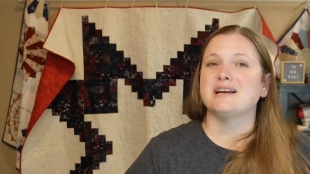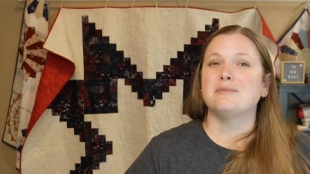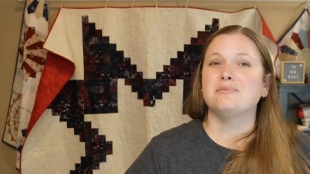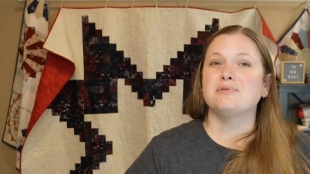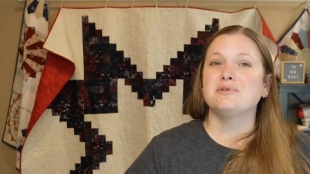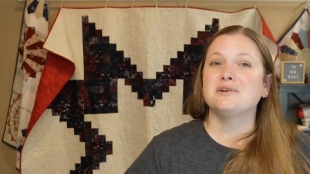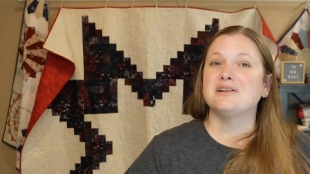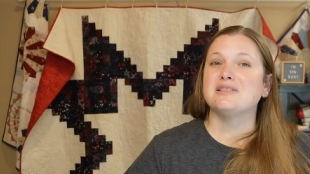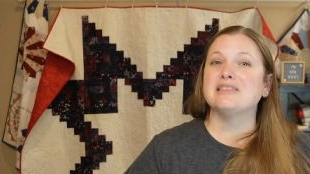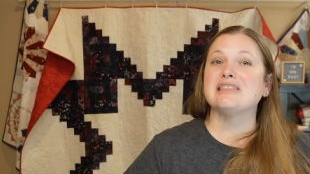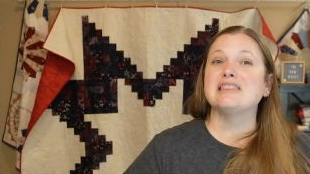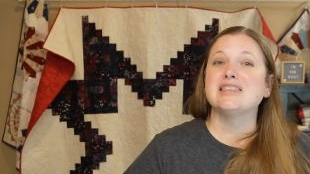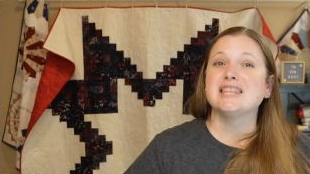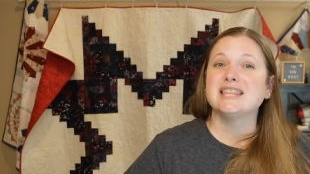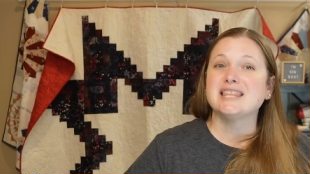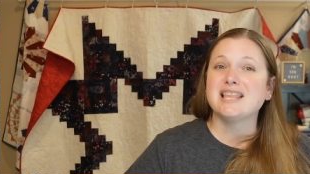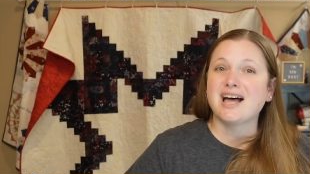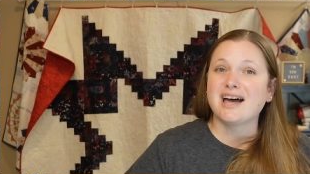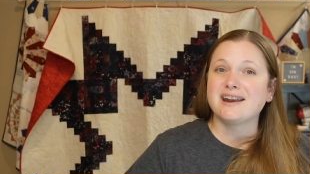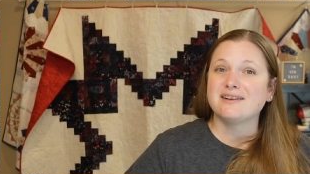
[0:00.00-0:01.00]
I put a
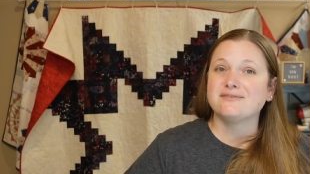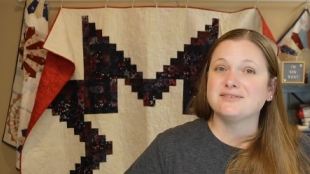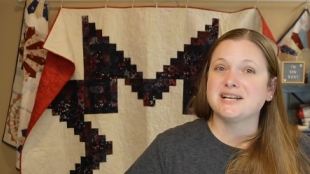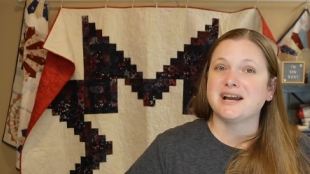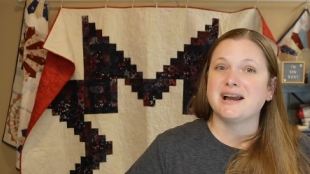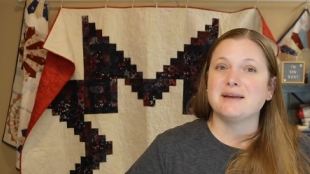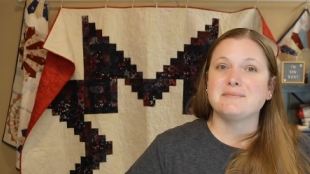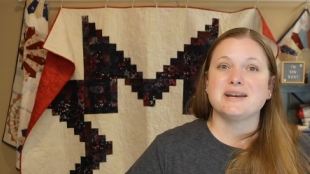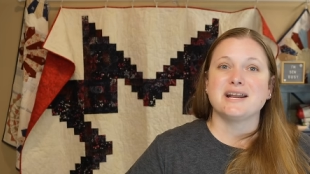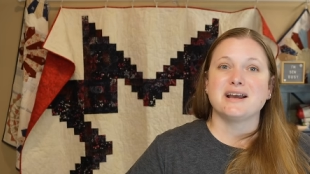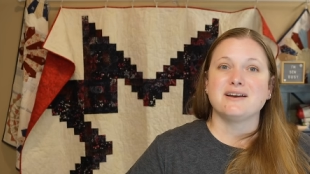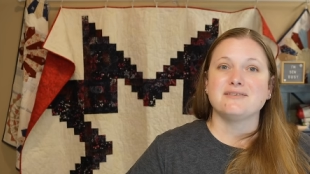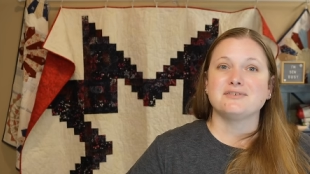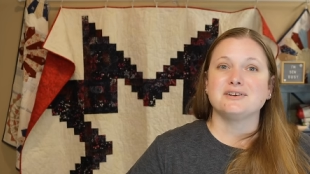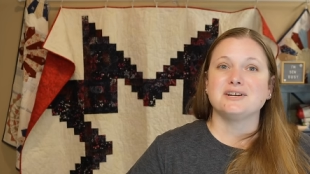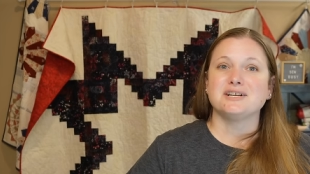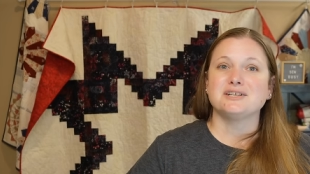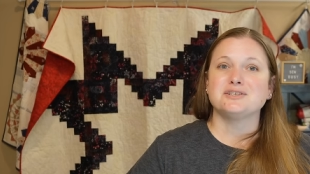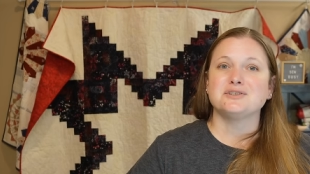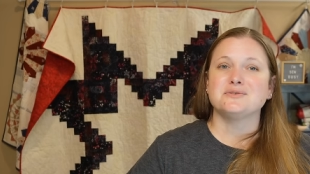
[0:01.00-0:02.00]
lot of time and
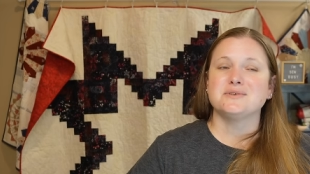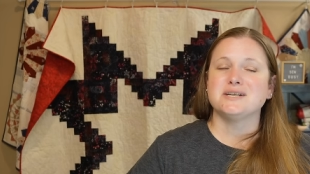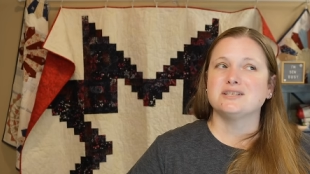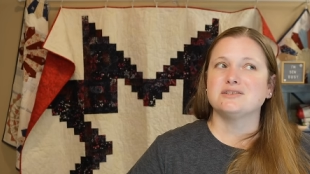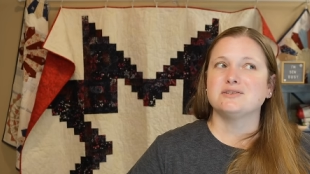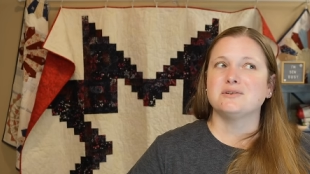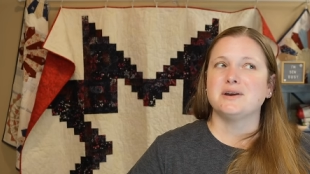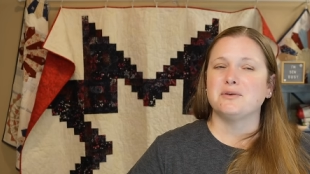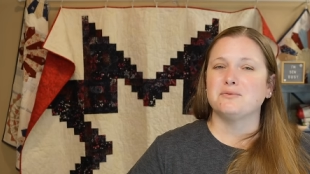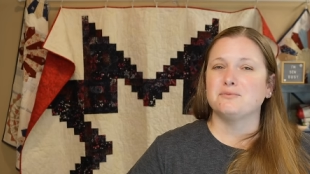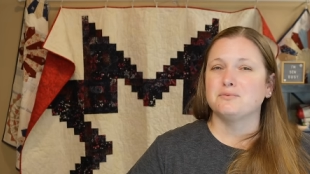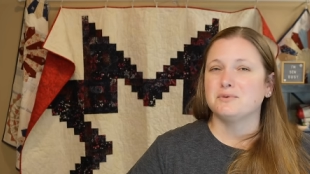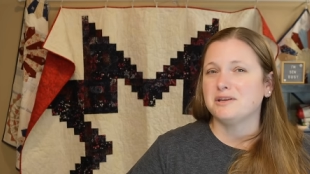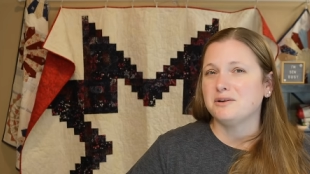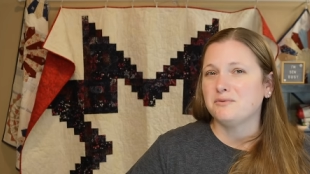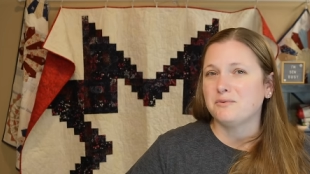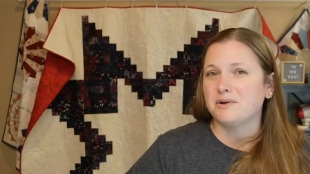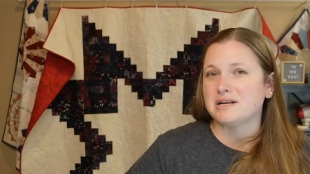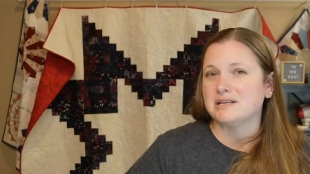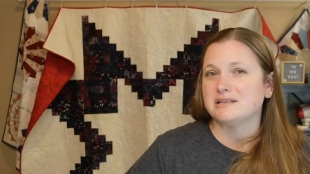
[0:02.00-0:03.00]
effort into it, so I
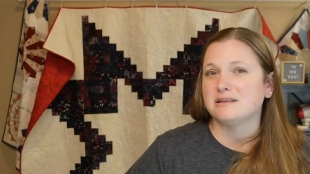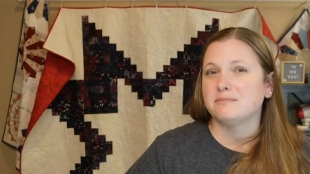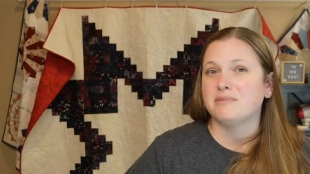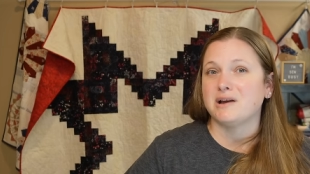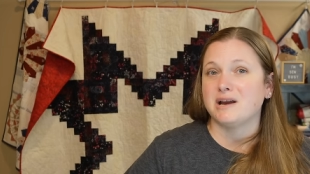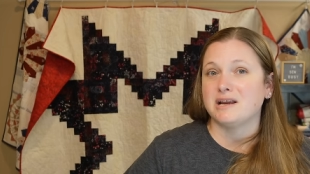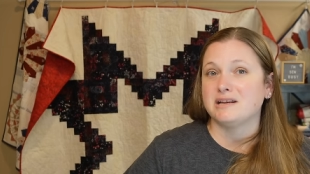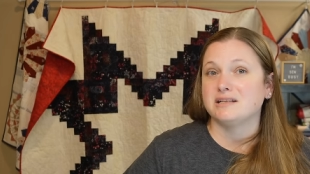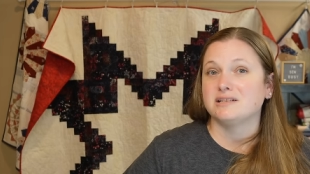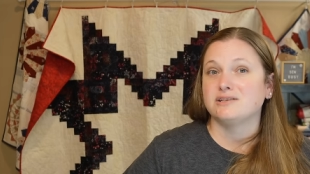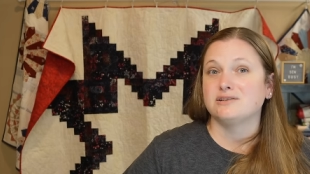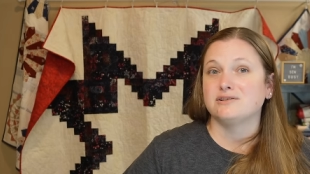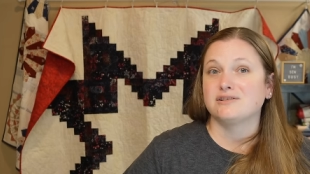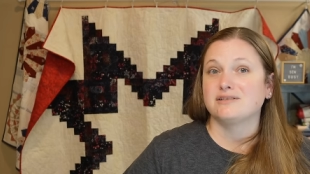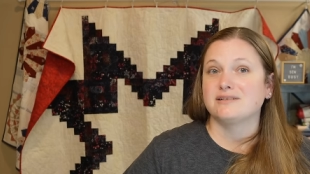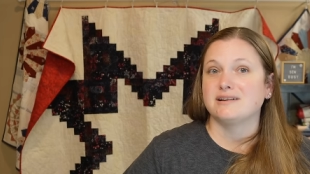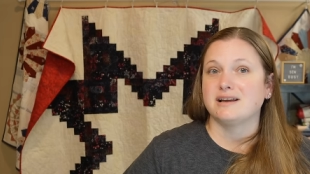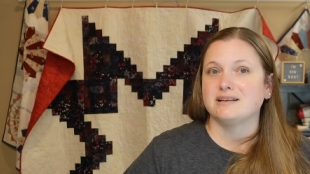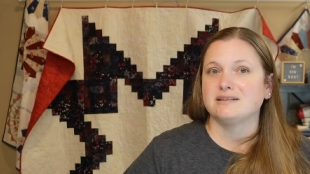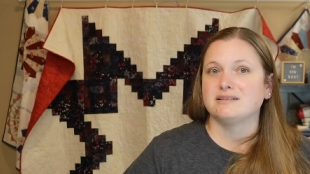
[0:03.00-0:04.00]
really wanted the binding to
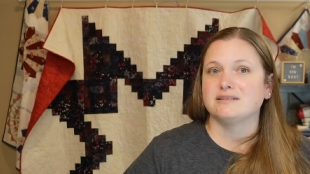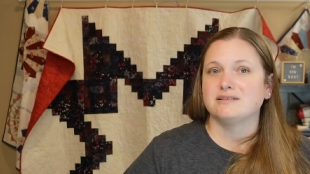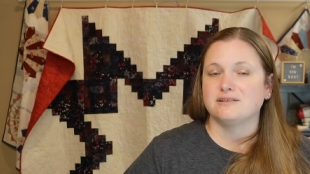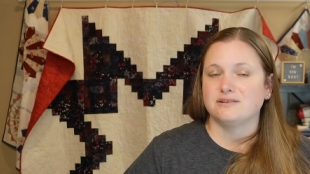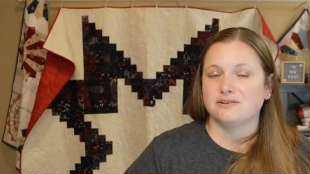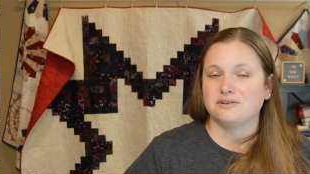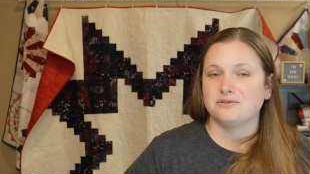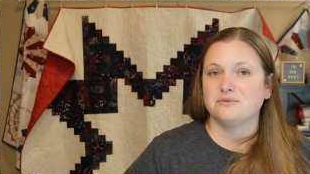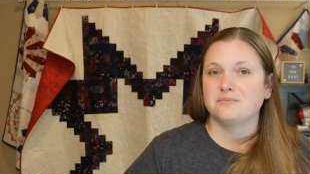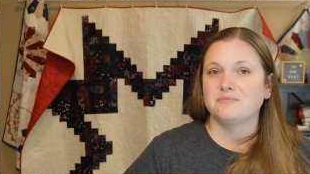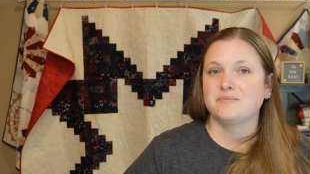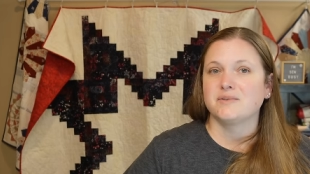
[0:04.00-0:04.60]
look nice too.